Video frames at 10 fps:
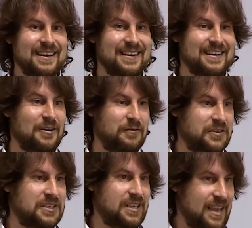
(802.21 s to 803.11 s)
uh, of
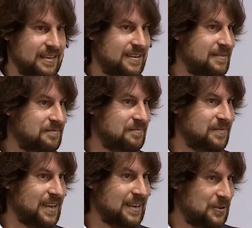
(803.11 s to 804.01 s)
the state,
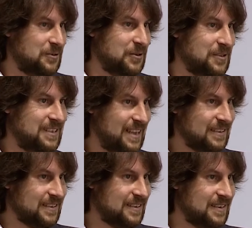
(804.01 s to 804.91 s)
in a certain
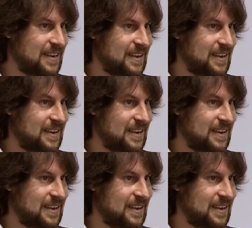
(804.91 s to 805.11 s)
sense.